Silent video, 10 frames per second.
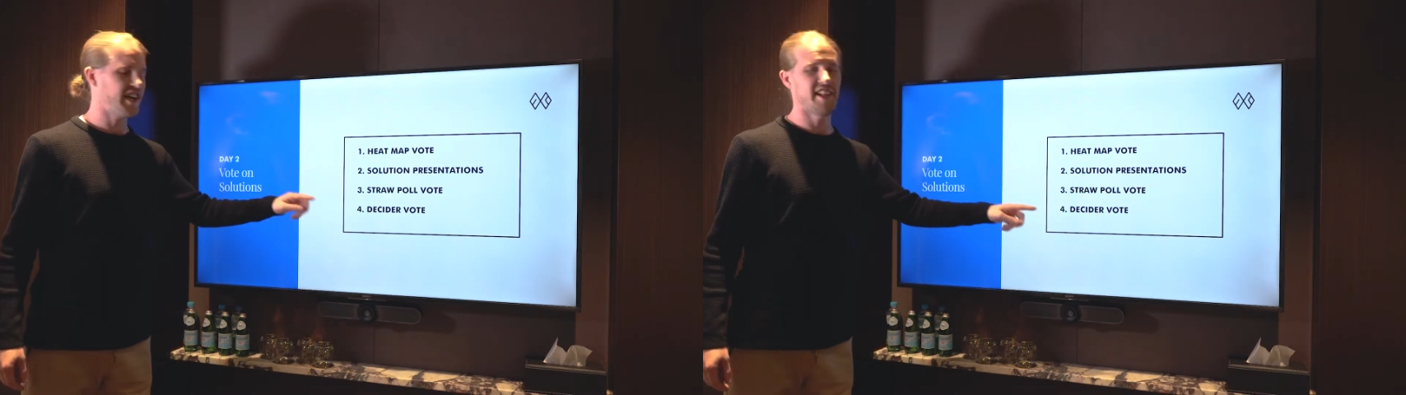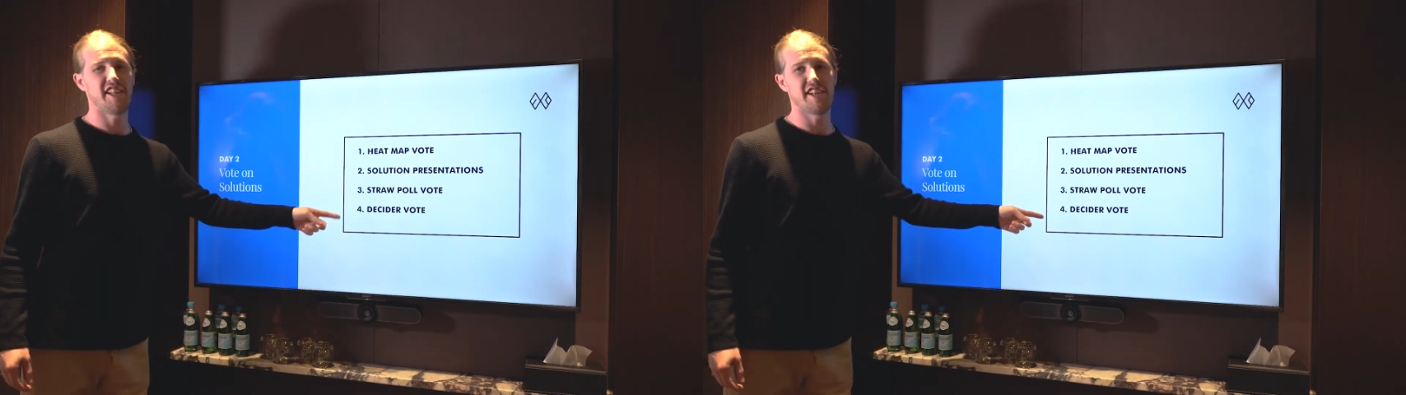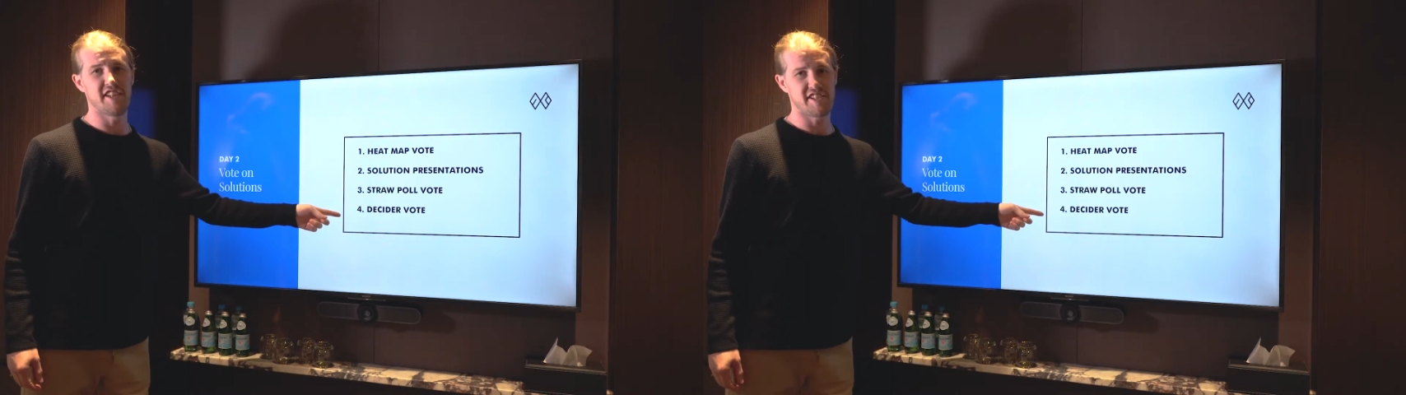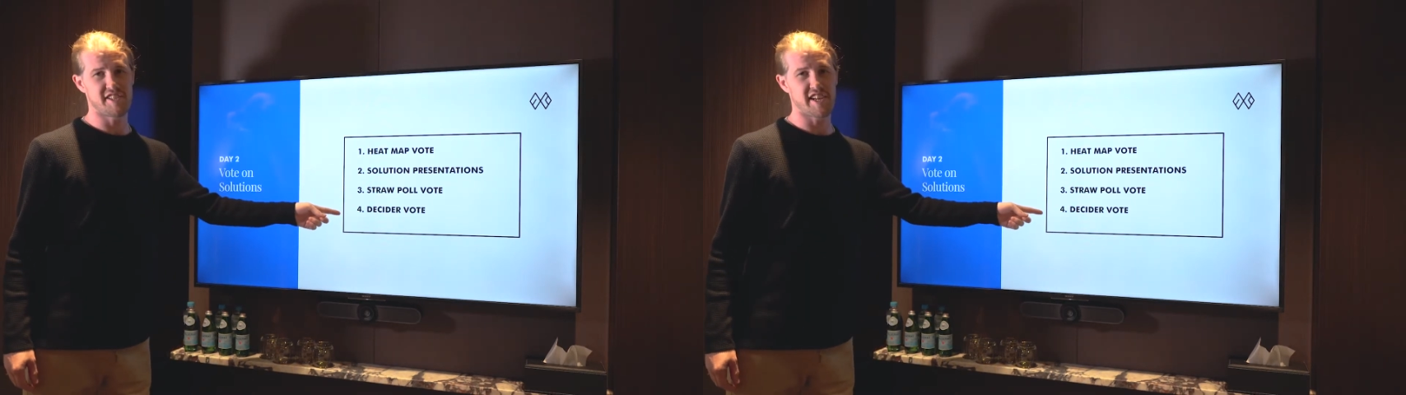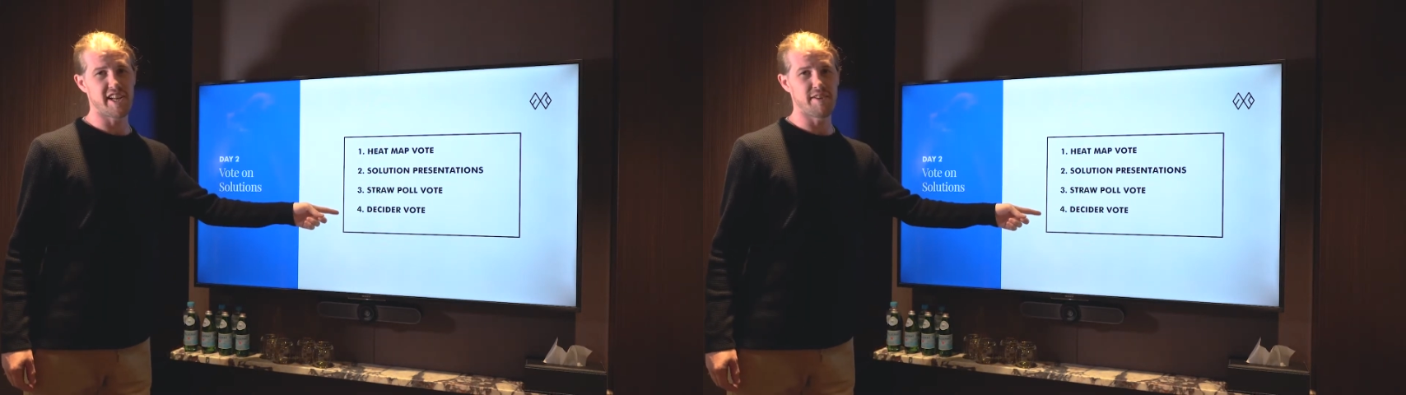and then a
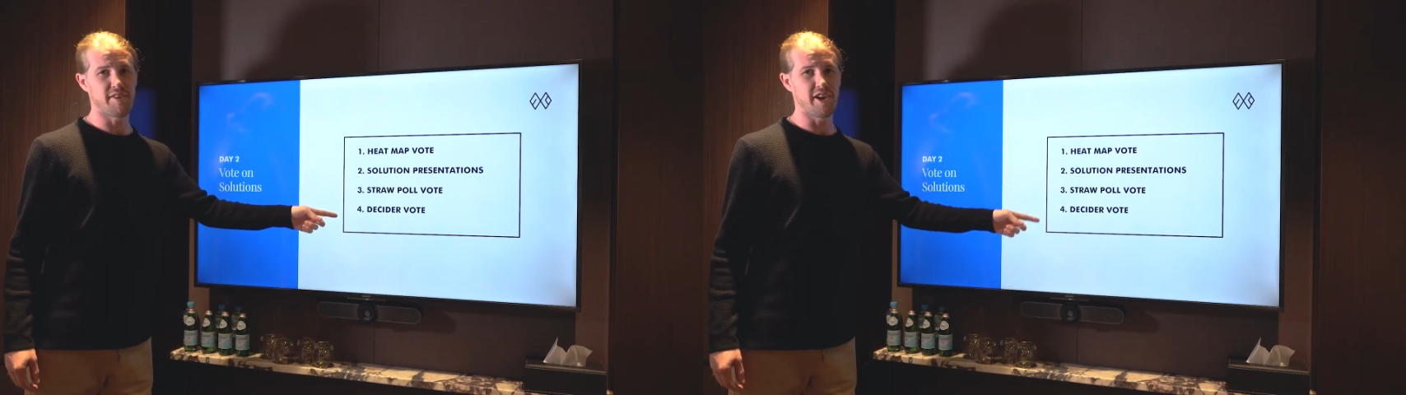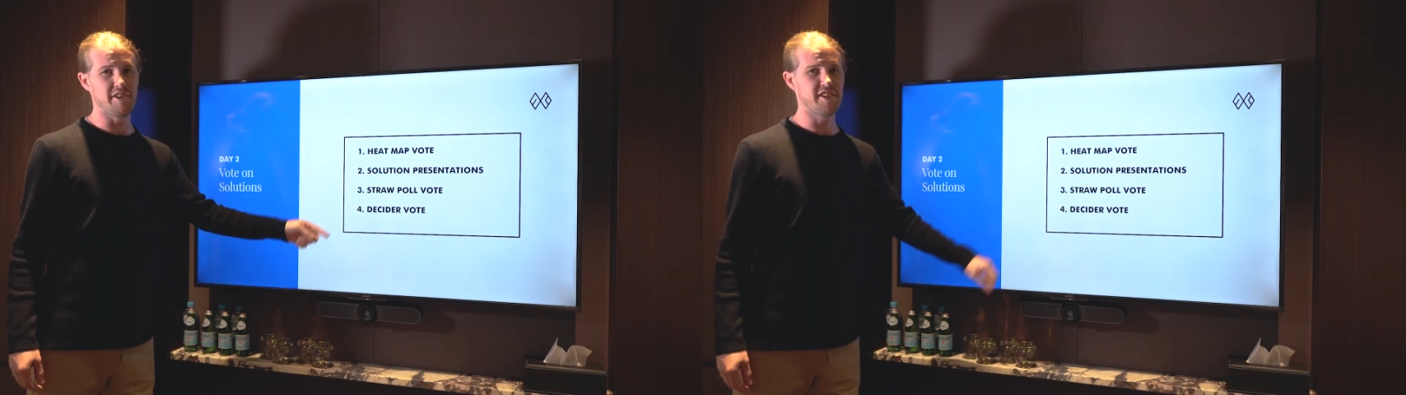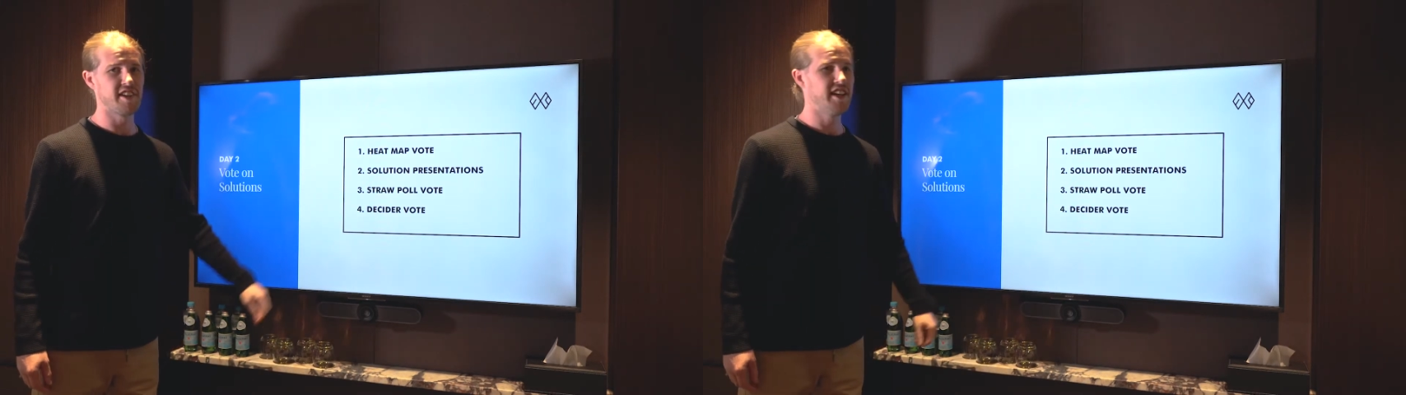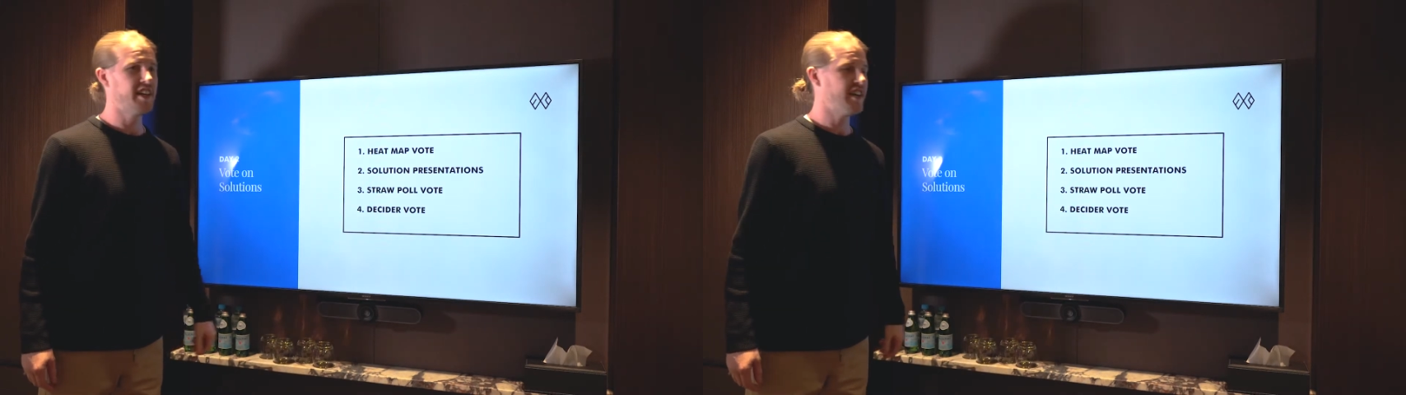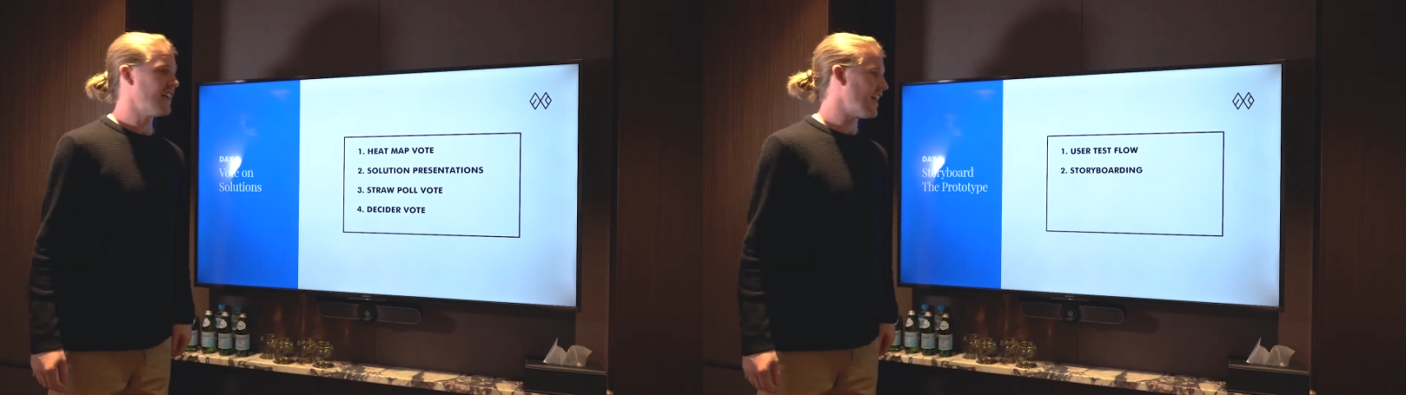decider vote.
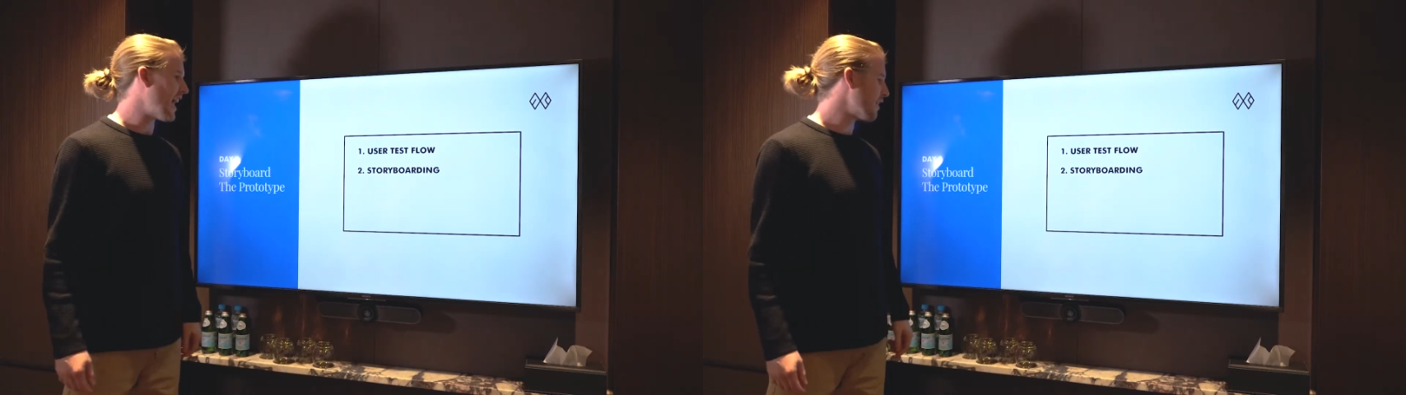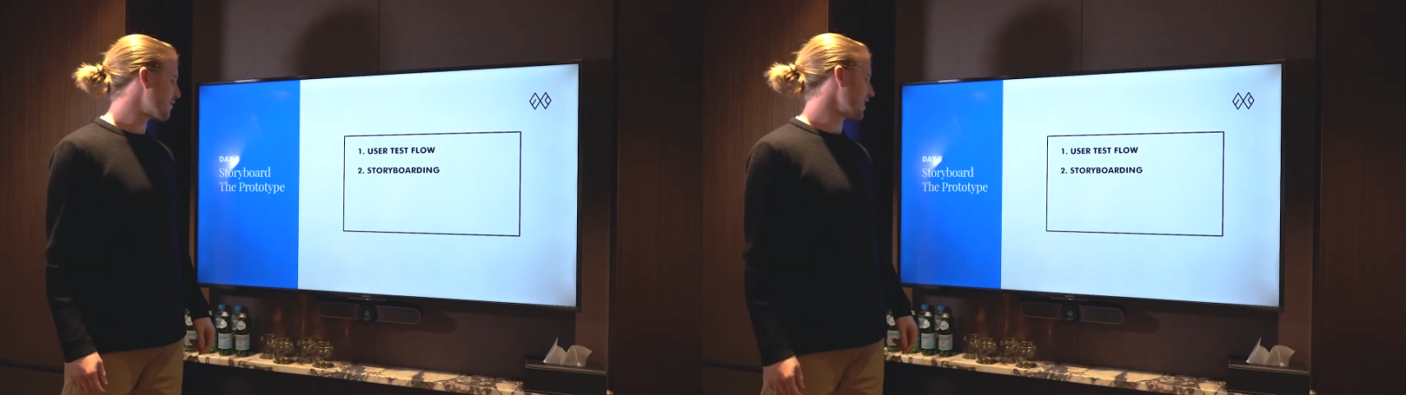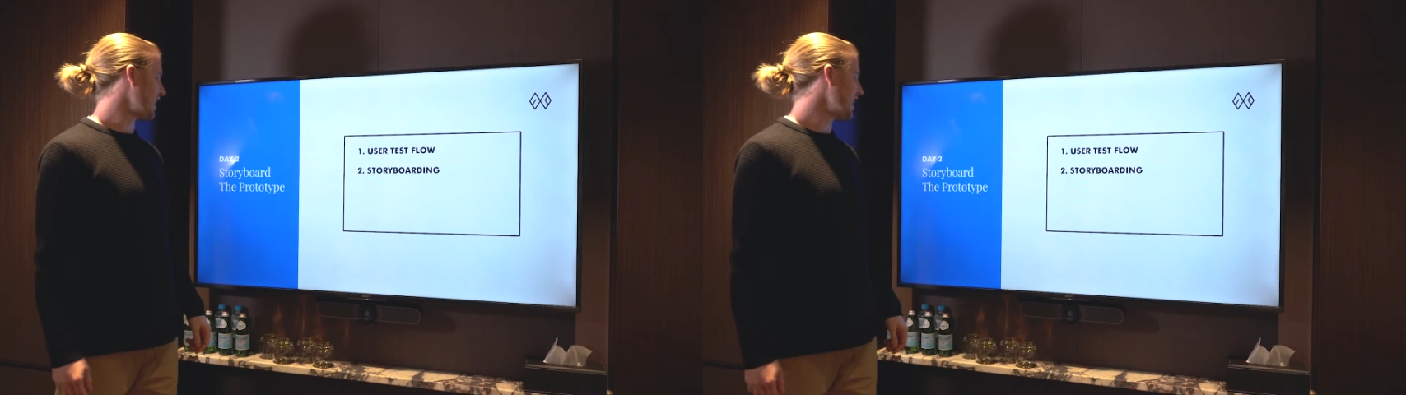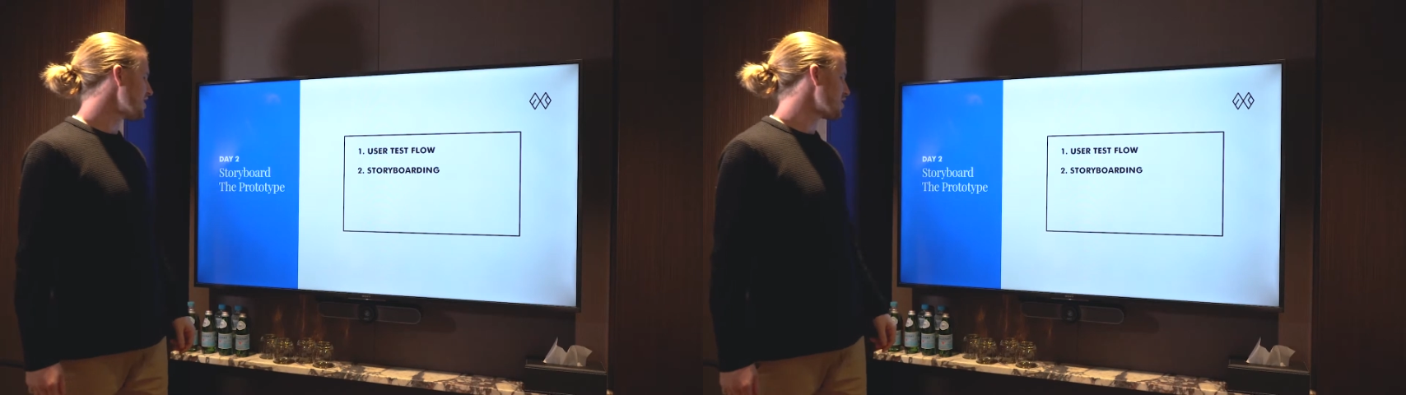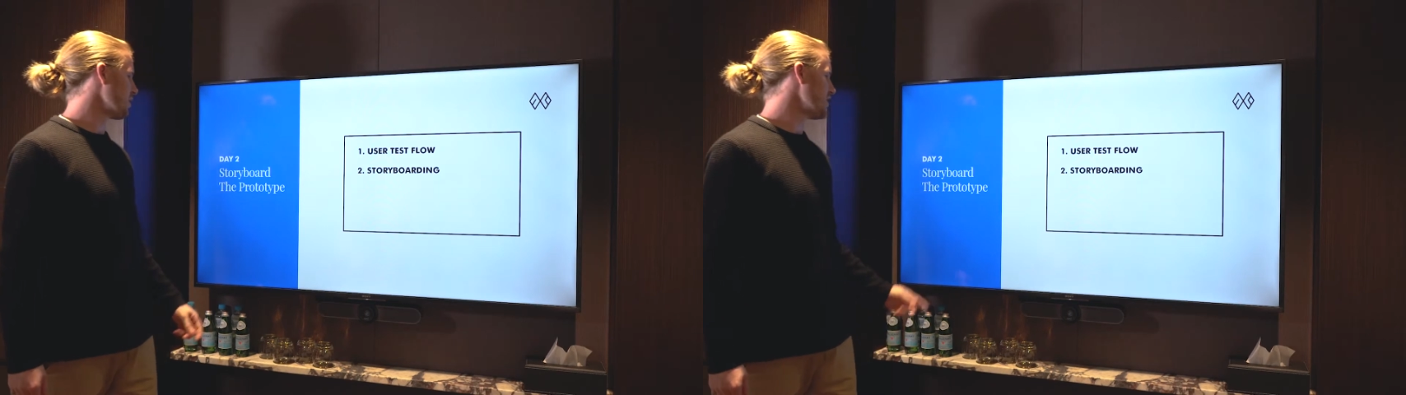After
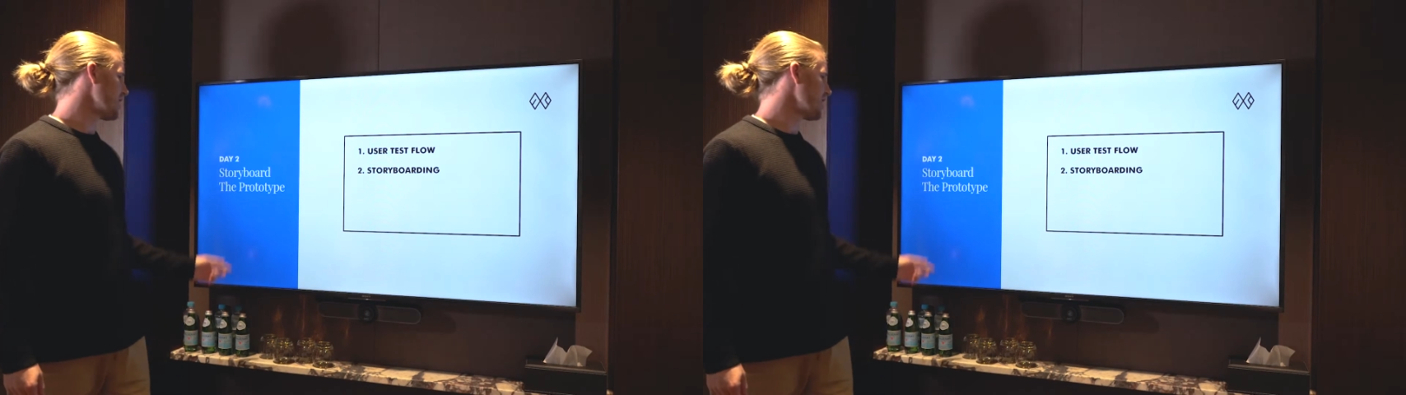lunch, we